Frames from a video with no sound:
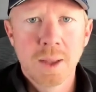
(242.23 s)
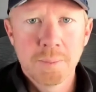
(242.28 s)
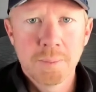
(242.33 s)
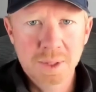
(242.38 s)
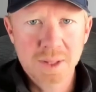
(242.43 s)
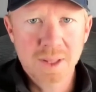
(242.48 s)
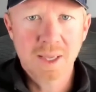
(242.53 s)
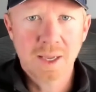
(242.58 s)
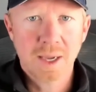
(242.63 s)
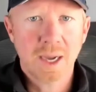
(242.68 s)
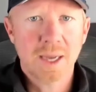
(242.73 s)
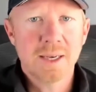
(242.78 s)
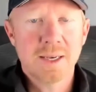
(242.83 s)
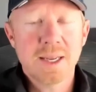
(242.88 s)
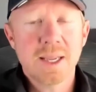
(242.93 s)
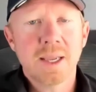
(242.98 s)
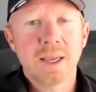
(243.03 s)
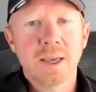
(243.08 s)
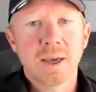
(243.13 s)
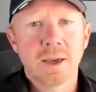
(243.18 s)
But the
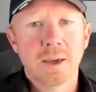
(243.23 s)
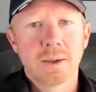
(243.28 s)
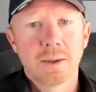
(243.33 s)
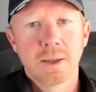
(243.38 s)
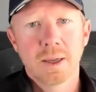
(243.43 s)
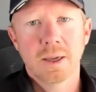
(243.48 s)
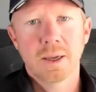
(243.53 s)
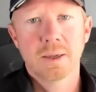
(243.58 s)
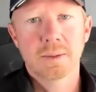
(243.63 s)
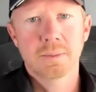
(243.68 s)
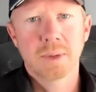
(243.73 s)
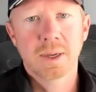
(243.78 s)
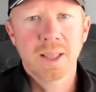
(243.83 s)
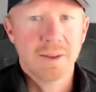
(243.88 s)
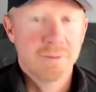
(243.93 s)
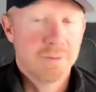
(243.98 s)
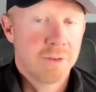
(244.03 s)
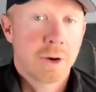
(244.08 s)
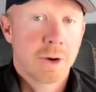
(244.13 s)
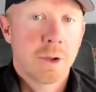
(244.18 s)
idea,
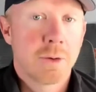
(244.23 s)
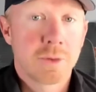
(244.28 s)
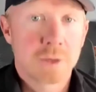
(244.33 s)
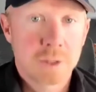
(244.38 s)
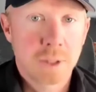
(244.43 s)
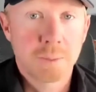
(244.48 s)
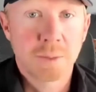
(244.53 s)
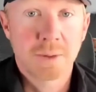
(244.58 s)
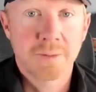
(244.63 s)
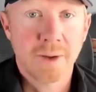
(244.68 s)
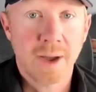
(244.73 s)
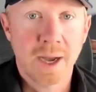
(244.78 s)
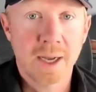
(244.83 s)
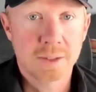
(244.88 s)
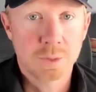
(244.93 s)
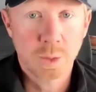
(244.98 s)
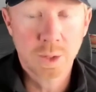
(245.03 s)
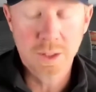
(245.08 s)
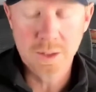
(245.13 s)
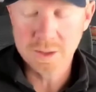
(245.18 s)
again, very oversimplified,
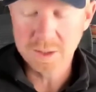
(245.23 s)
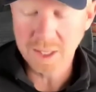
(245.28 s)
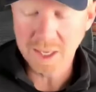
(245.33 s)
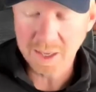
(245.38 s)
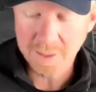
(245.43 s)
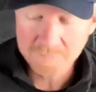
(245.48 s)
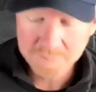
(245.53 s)
is we could say,